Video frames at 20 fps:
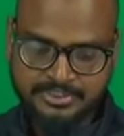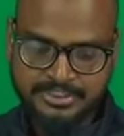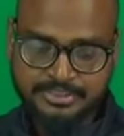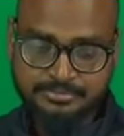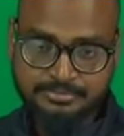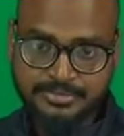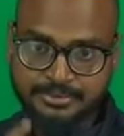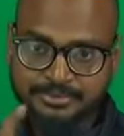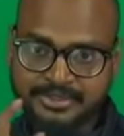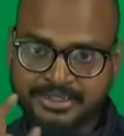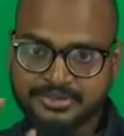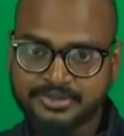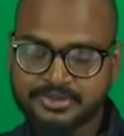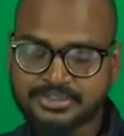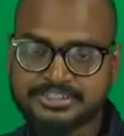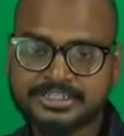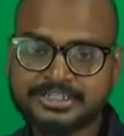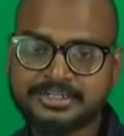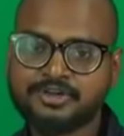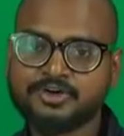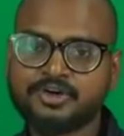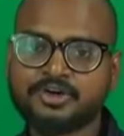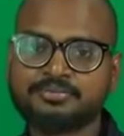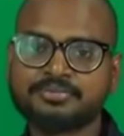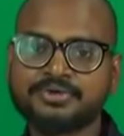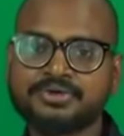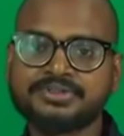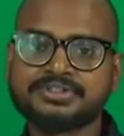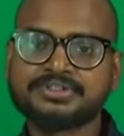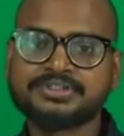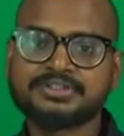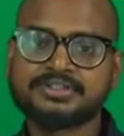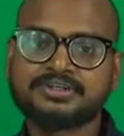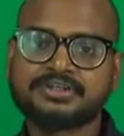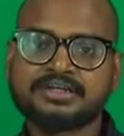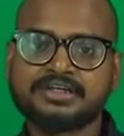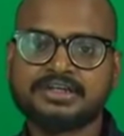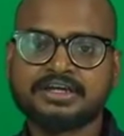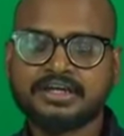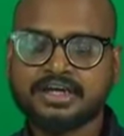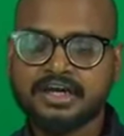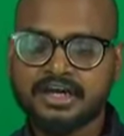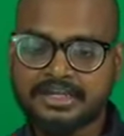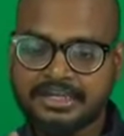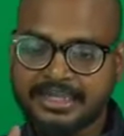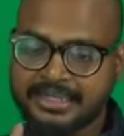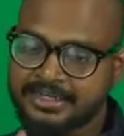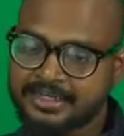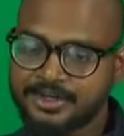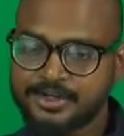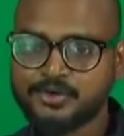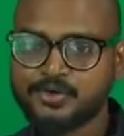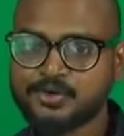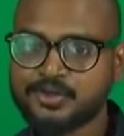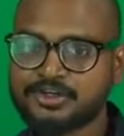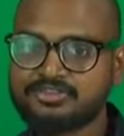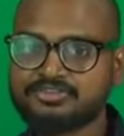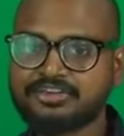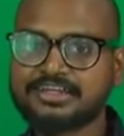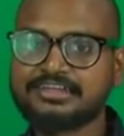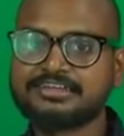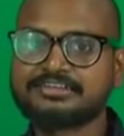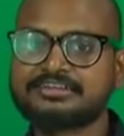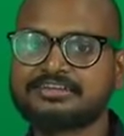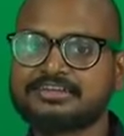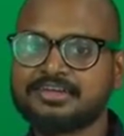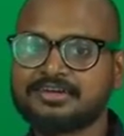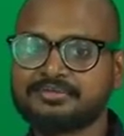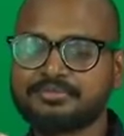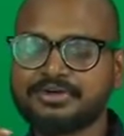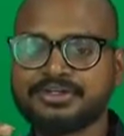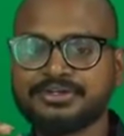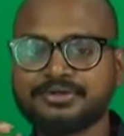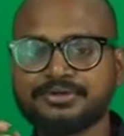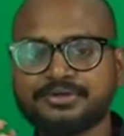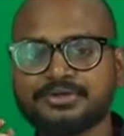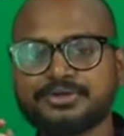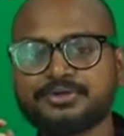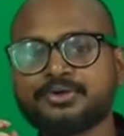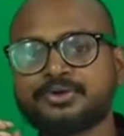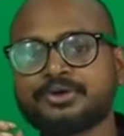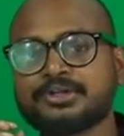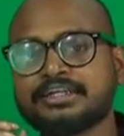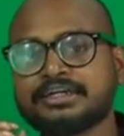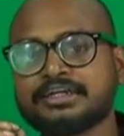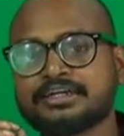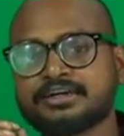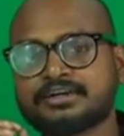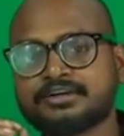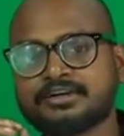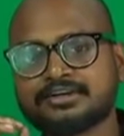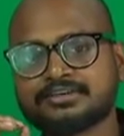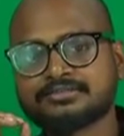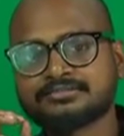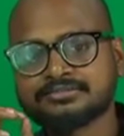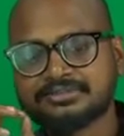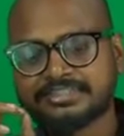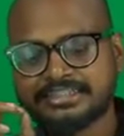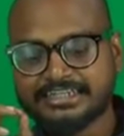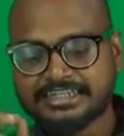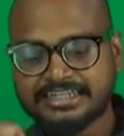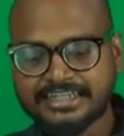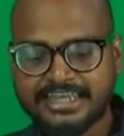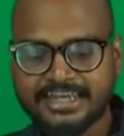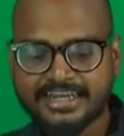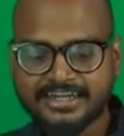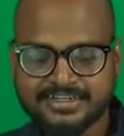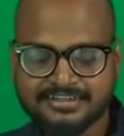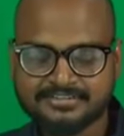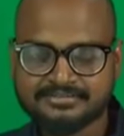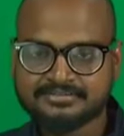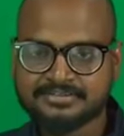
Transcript: Maybe in those 10 compounds, 9 are nucleophiles, but you, you only did 8.